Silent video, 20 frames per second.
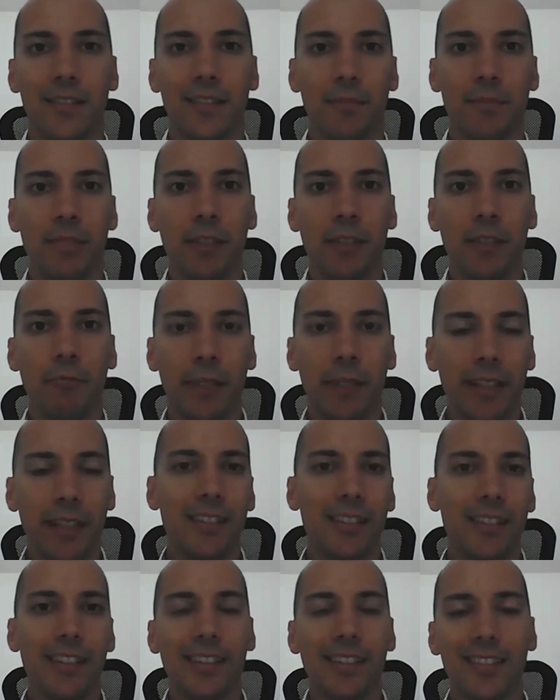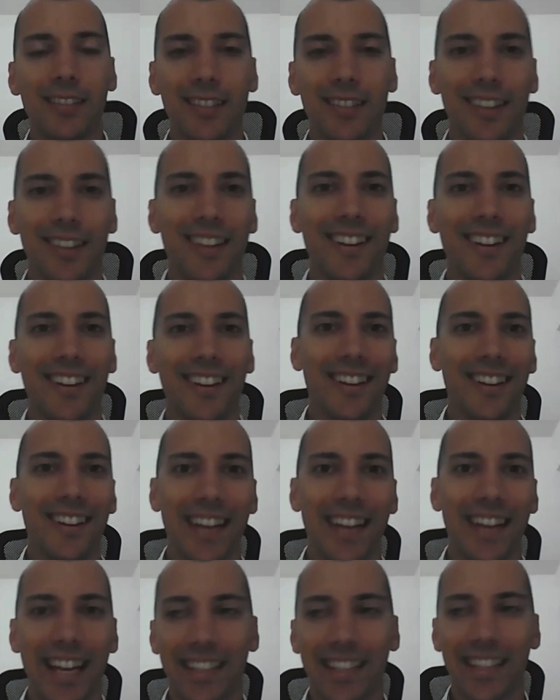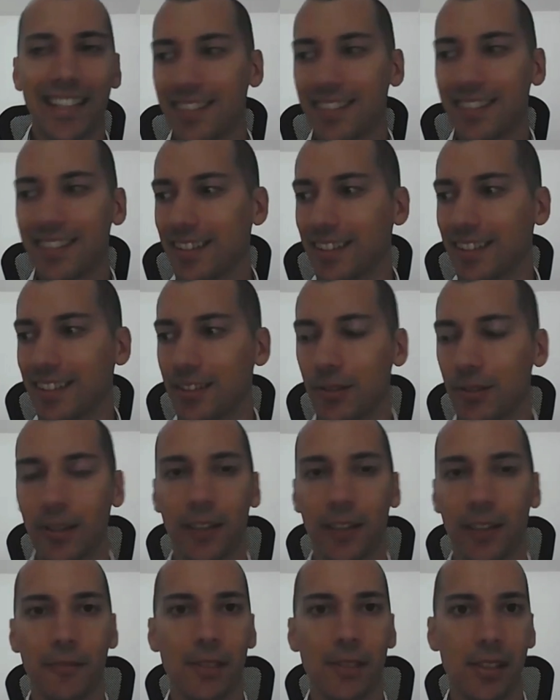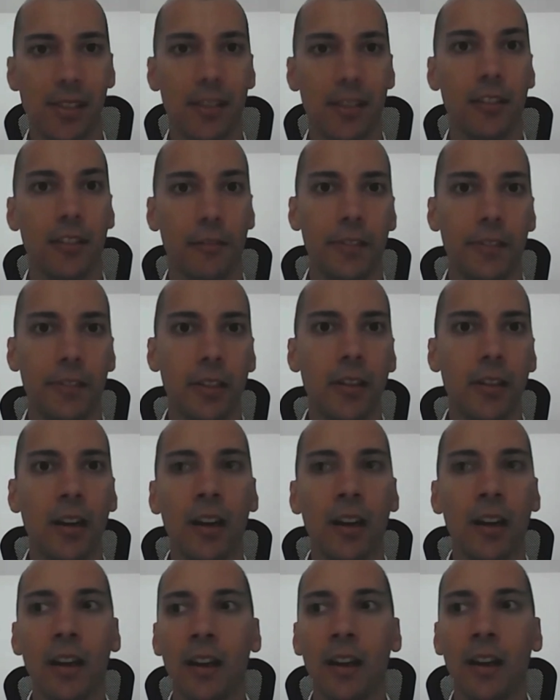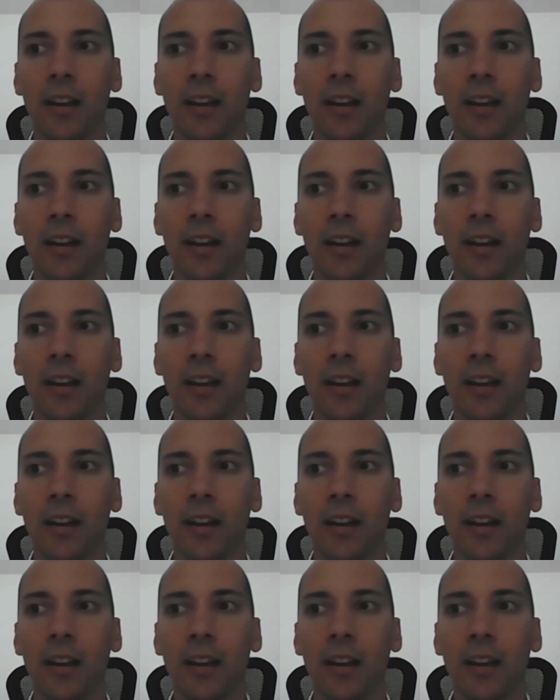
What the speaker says: to be wielded to kind of instill fear.